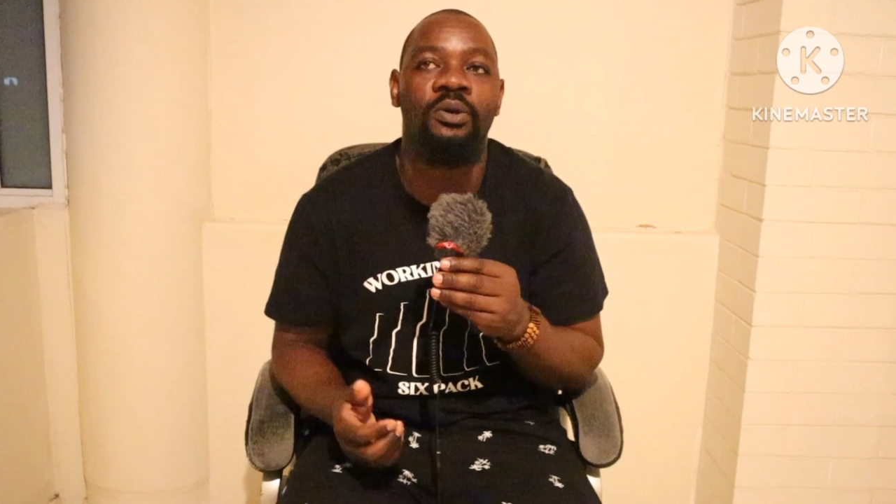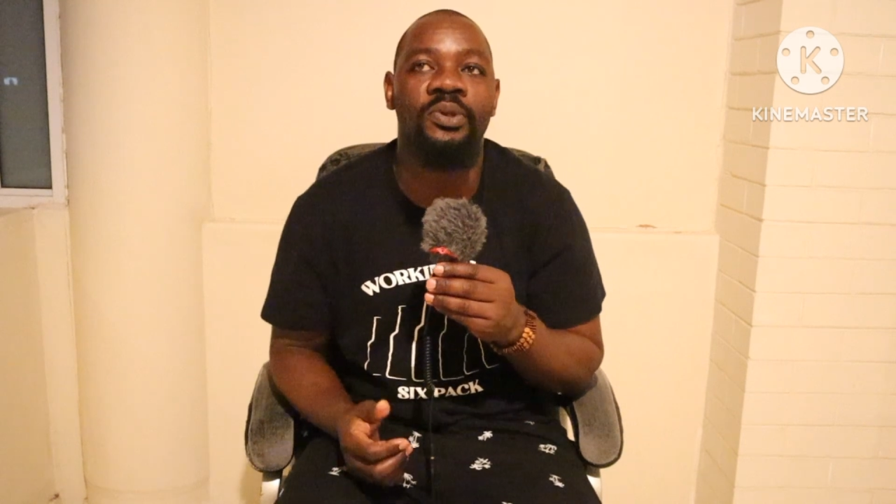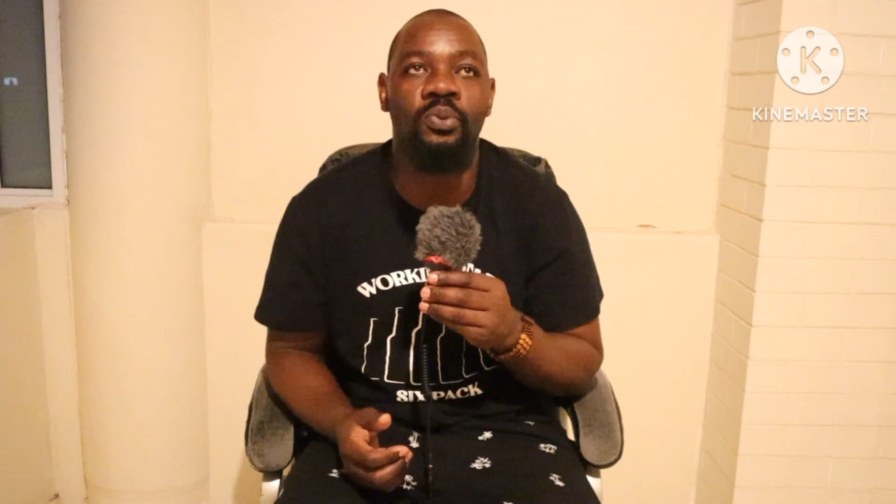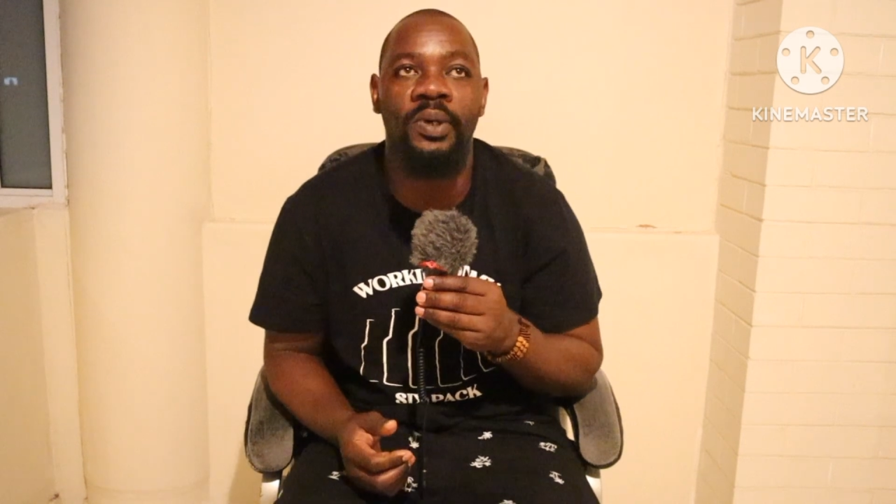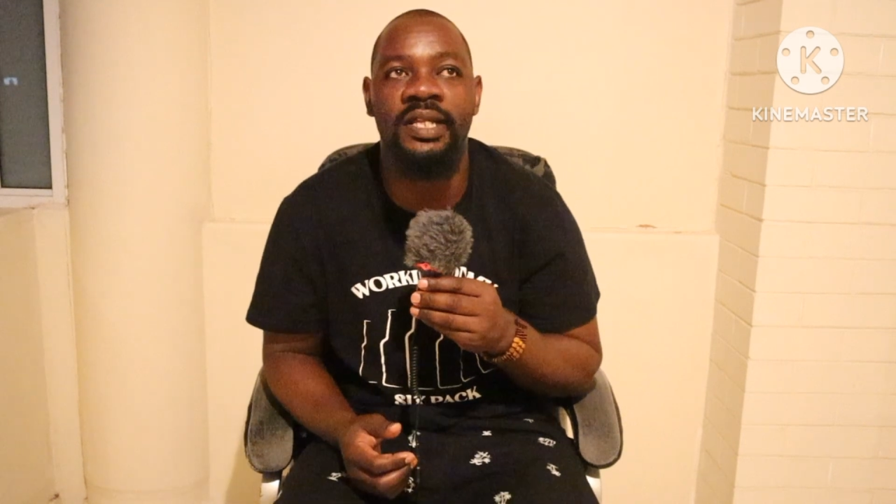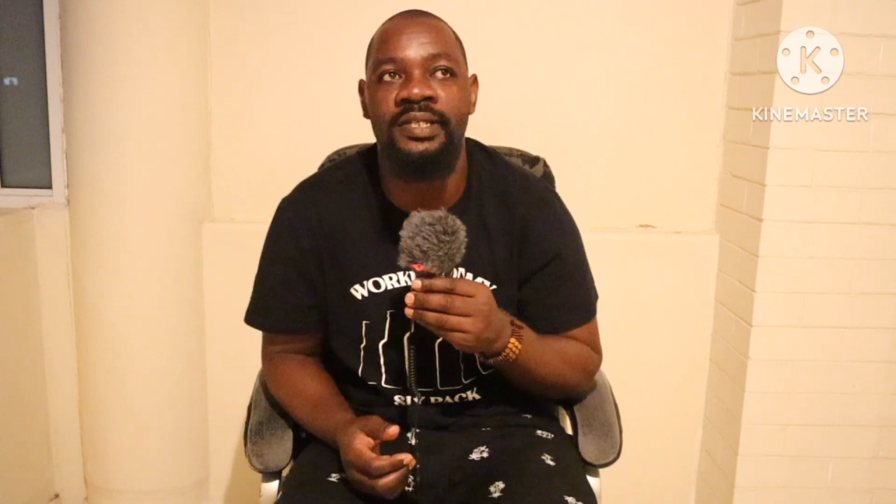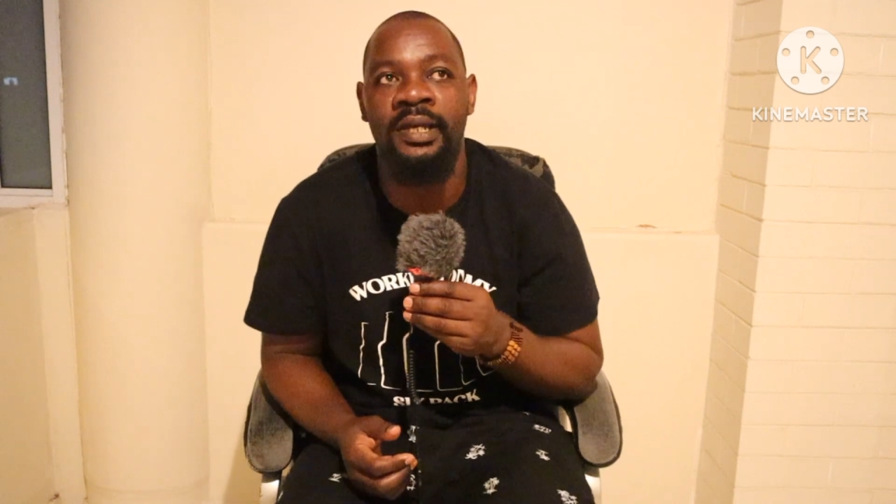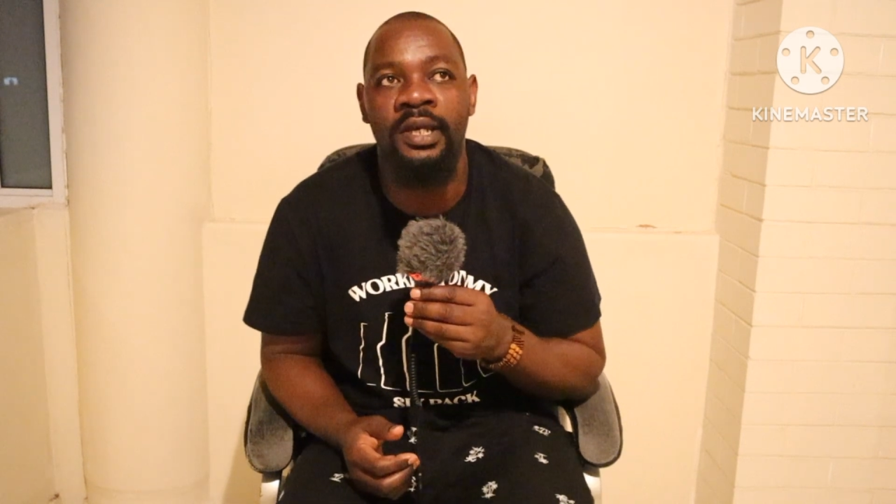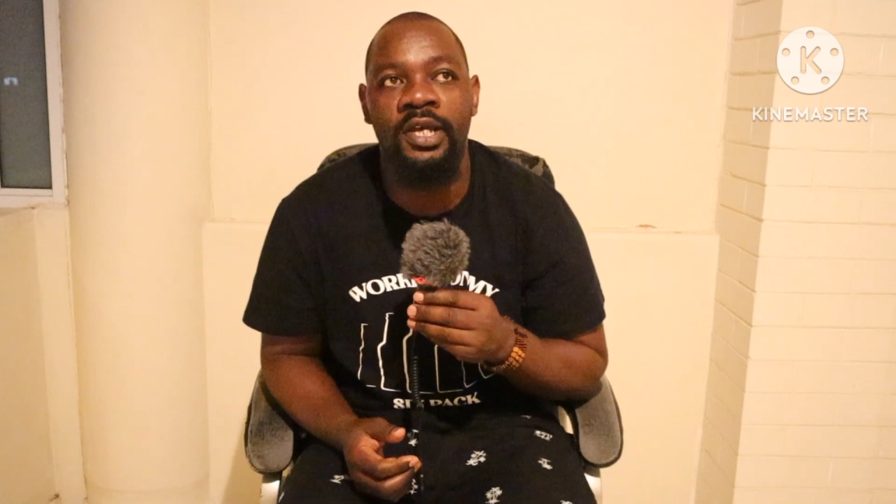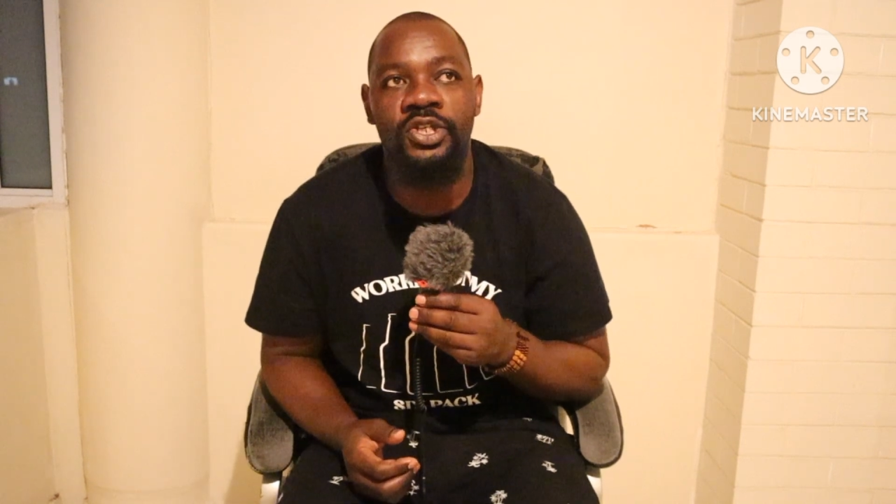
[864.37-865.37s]
with words
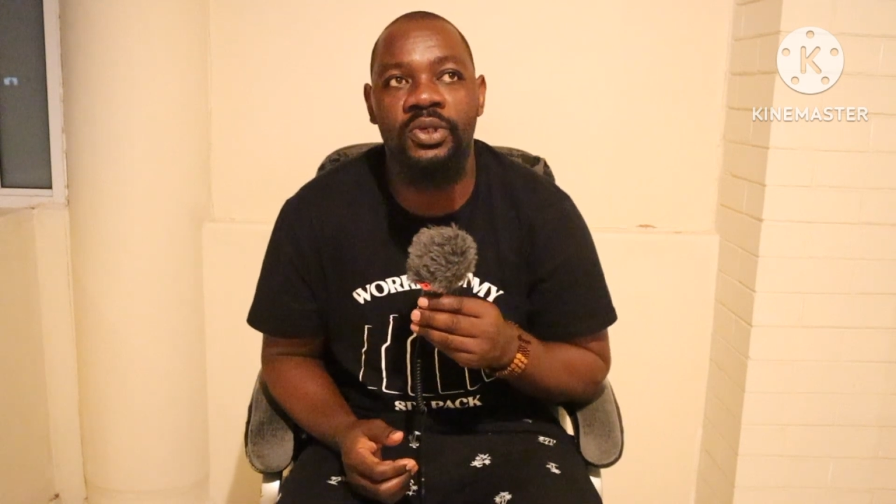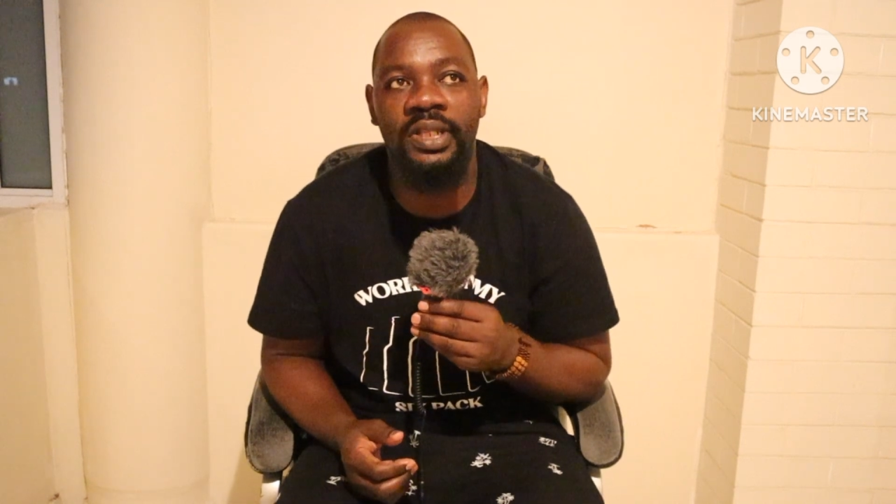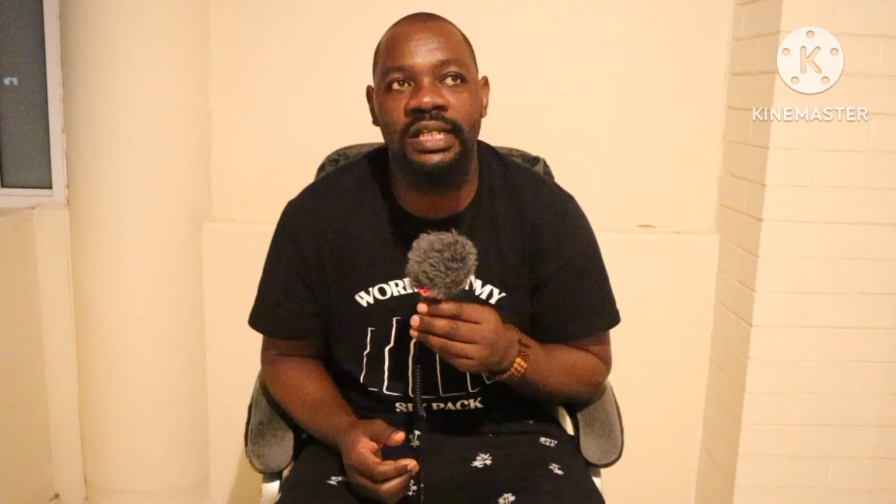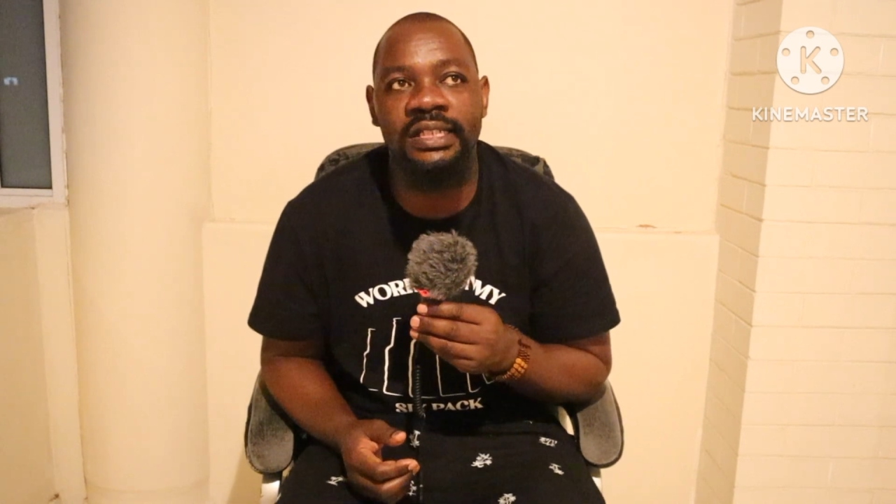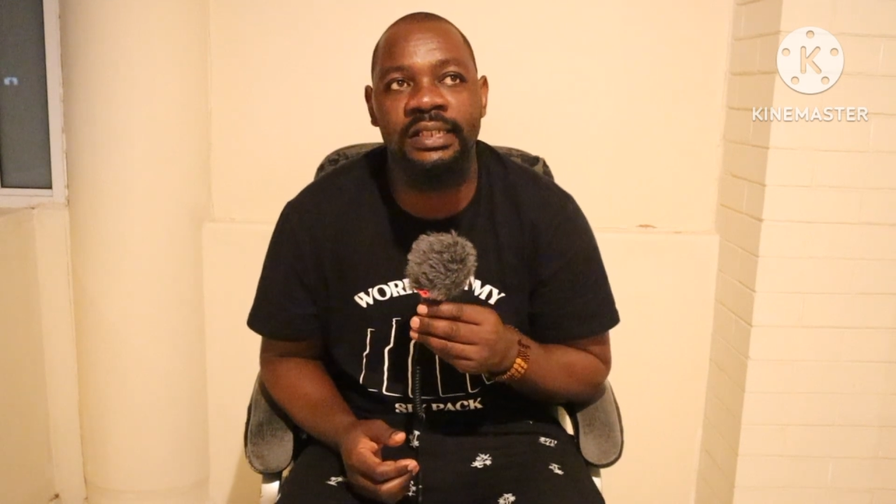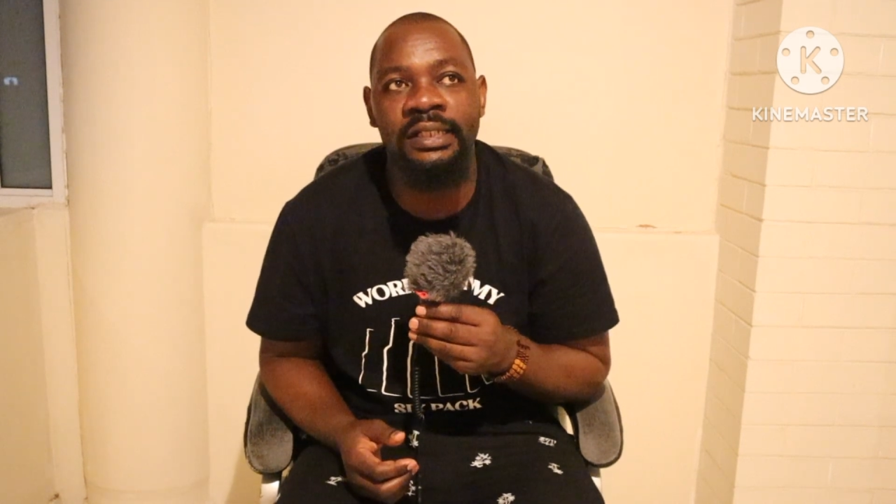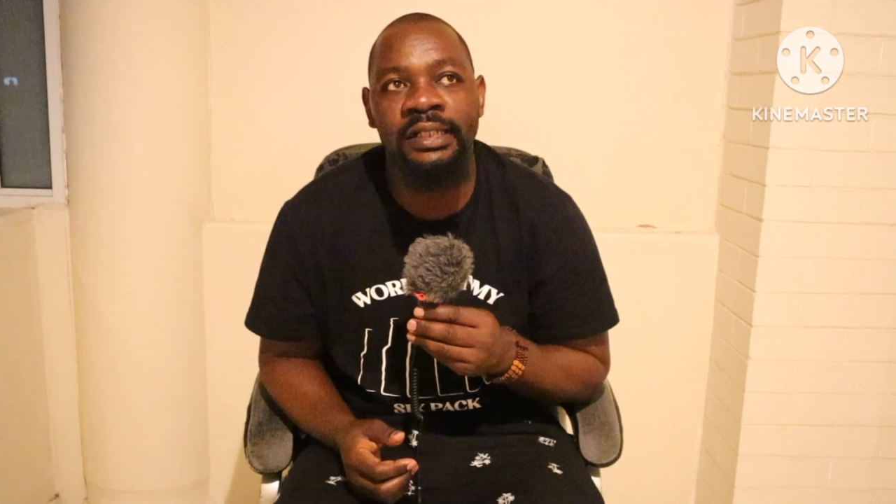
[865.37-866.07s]
so that